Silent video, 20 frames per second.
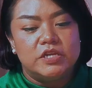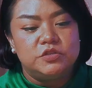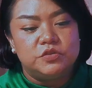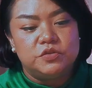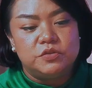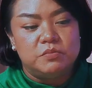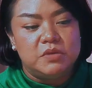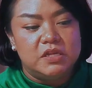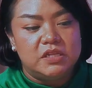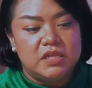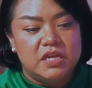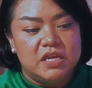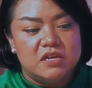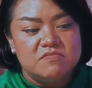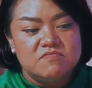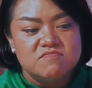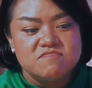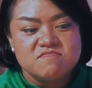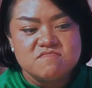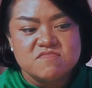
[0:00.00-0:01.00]
went into the
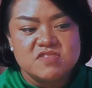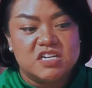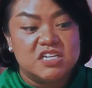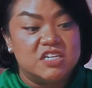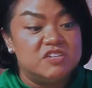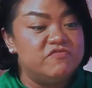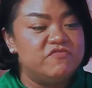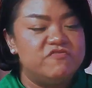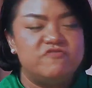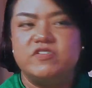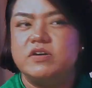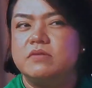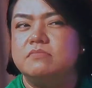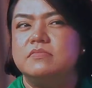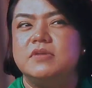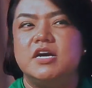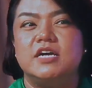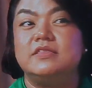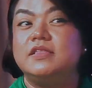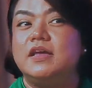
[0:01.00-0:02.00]
meeting,
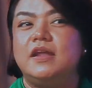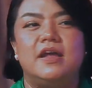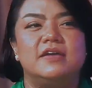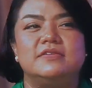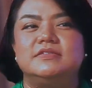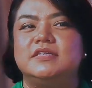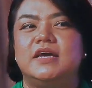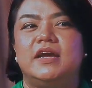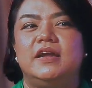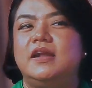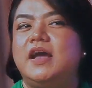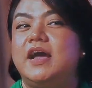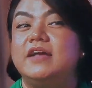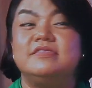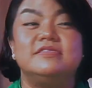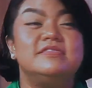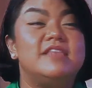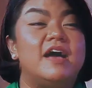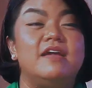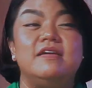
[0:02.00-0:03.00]
confirm I tak nak sign.
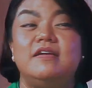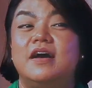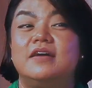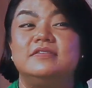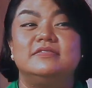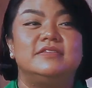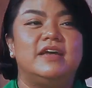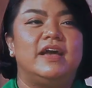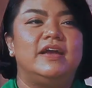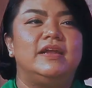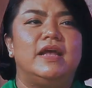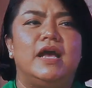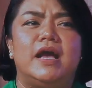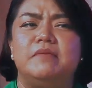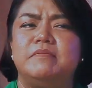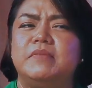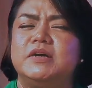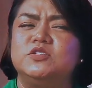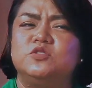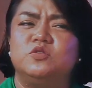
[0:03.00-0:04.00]

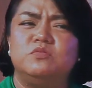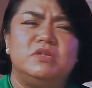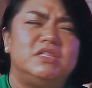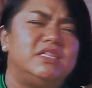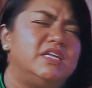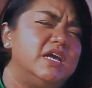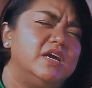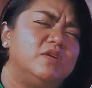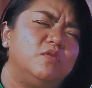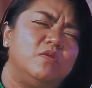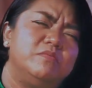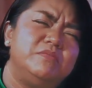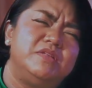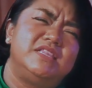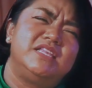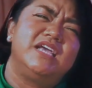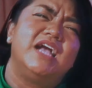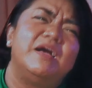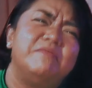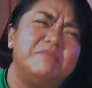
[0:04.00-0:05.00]
I masuk meeting, I
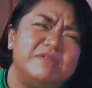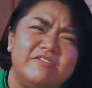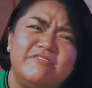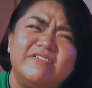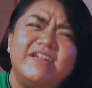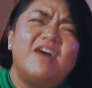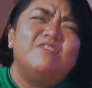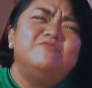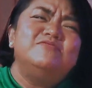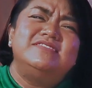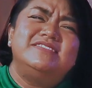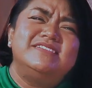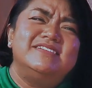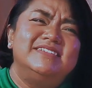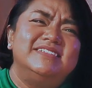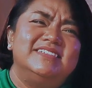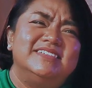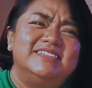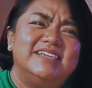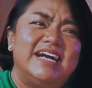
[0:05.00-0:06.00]
keluar meeting, I'm an
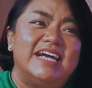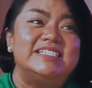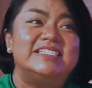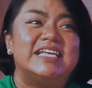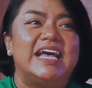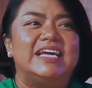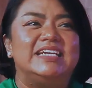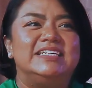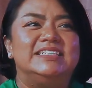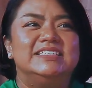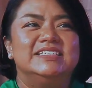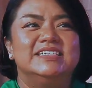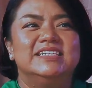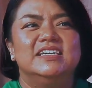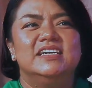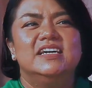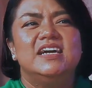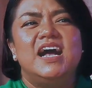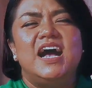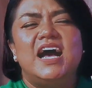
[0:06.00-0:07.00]
announcer, I sign.
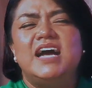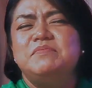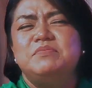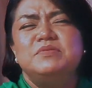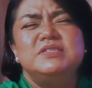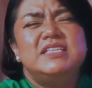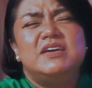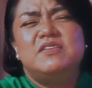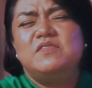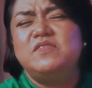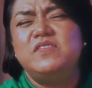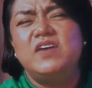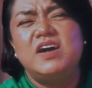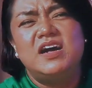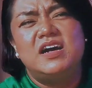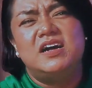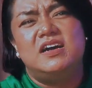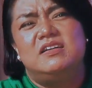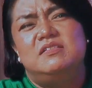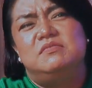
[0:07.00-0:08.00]
I pun tak
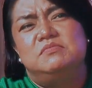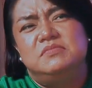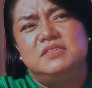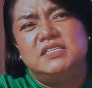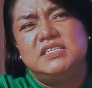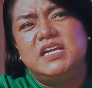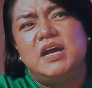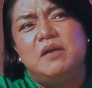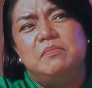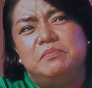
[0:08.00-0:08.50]
faham